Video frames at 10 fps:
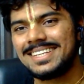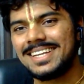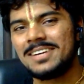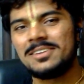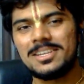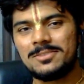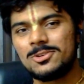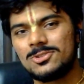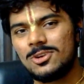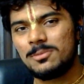and that
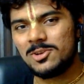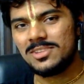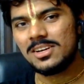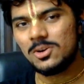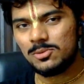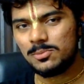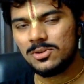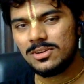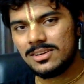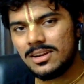was all about the
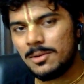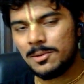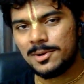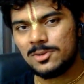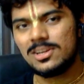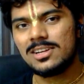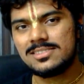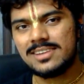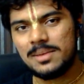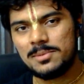NodePort, about the
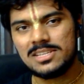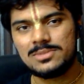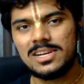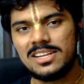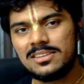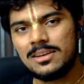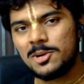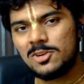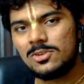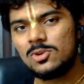cluster IP as well, and
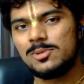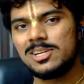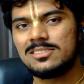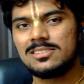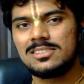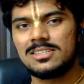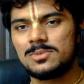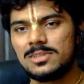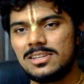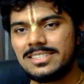about the load balances as
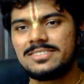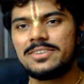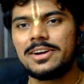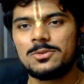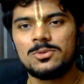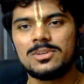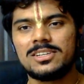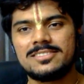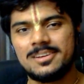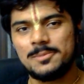well. Let's try to
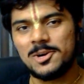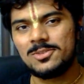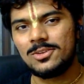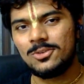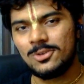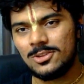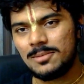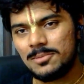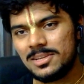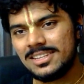understand about all of
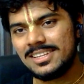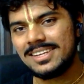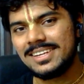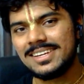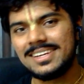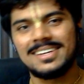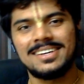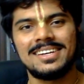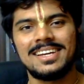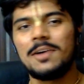them
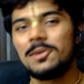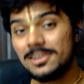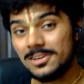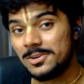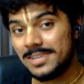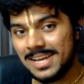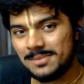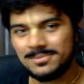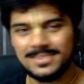in our lab.